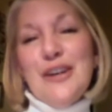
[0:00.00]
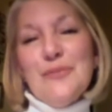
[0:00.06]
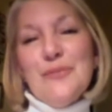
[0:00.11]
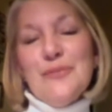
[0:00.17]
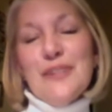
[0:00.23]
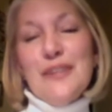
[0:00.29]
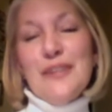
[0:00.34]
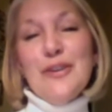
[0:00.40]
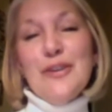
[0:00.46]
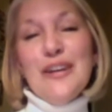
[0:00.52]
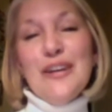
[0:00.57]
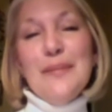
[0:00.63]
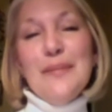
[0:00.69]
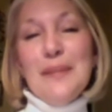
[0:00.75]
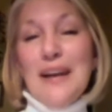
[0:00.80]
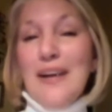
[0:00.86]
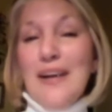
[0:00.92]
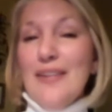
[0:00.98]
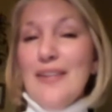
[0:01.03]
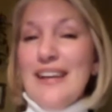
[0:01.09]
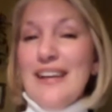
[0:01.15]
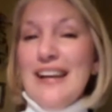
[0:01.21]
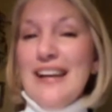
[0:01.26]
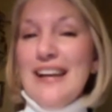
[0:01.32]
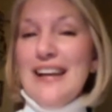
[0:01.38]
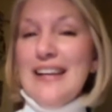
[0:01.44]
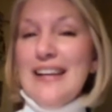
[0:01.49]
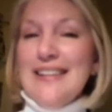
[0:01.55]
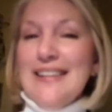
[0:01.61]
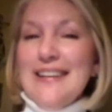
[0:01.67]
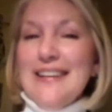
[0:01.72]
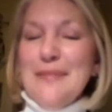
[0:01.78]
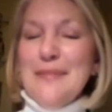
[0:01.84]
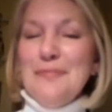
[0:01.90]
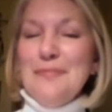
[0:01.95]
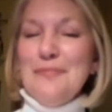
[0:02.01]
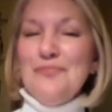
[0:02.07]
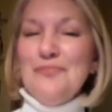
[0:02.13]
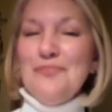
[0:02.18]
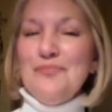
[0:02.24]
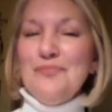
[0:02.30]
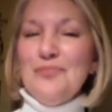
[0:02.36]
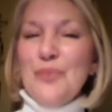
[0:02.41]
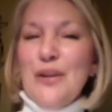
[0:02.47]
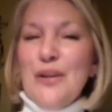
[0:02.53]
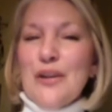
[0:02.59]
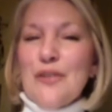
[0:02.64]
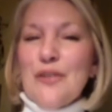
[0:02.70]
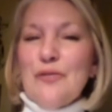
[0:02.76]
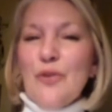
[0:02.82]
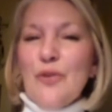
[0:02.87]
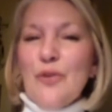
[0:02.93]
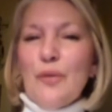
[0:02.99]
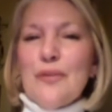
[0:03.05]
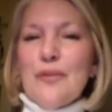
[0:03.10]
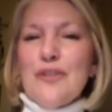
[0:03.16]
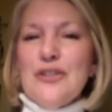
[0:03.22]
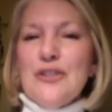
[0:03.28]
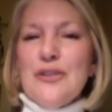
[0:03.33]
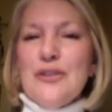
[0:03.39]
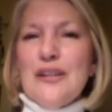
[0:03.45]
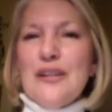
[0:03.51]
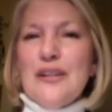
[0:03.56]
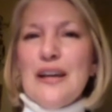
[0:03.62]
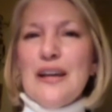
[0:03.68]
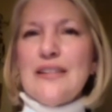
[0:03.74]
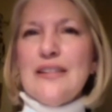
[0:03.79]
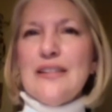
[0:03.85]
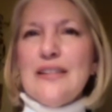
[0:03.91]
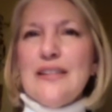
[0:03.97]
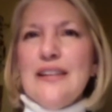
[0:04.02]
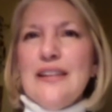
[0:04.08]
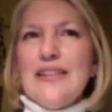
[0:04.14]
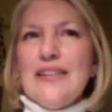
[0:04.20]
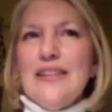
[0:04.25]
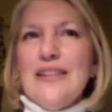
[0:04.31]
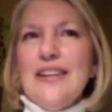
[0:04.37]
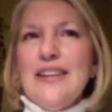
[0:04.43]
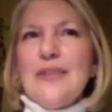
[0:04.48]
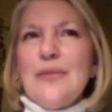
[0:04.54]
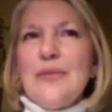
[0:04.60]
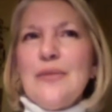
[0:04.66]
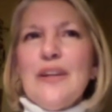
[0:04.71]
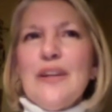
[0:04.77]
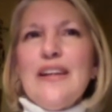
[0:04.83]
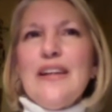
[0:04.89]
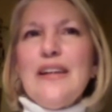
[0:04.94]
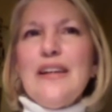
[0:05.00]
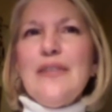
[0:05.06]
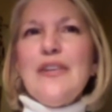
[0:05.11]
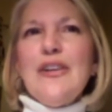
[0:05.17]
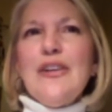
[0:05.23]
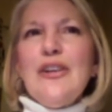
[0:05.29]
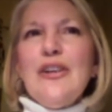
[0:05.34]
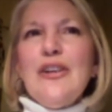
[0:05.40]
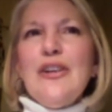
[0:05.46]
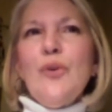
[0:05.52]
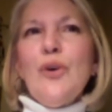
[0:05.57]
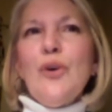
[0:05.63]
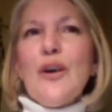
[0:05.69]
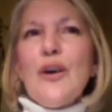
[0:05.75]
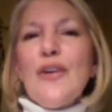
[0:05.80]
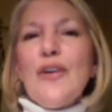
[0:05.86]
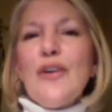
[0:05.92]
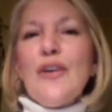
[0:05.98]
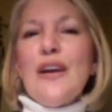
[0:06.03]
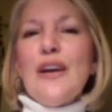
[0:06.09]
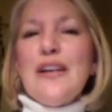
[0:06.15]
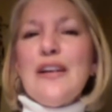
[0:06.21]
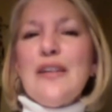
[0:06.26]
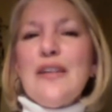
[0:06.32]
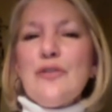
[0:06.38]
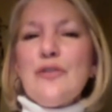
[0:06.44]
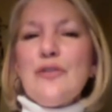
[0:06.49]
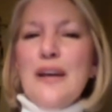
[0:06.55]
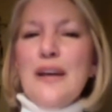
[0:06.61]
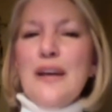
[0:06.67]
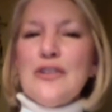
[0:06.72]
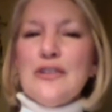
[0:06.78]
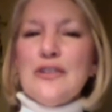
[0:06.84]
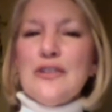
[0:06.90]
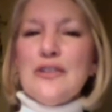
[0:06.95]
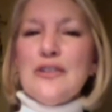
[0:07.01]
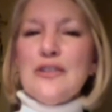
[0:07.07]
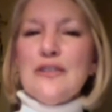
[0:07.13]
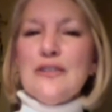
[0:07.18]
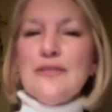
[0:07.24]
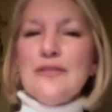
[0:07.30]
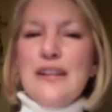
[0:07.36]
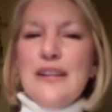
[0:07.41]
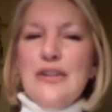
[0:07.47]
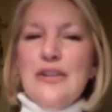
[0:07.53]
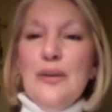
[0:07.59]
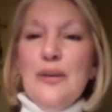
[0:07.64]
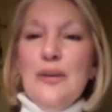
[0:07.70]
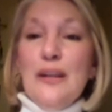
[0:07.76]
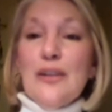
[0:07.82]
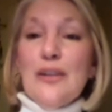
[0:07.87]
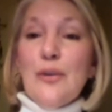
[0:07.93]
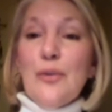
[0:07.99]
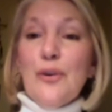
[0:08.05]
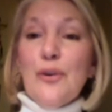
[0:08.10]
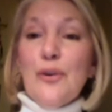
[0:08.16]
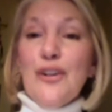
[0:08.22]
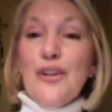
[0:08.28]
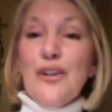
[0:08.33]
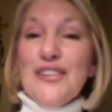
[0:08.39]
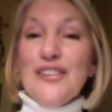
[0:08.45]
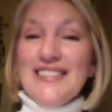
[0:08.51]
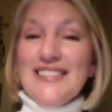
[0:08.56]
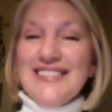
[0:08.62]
leave your email, and we look forward to connecting and really giving you more great information and you being in our world.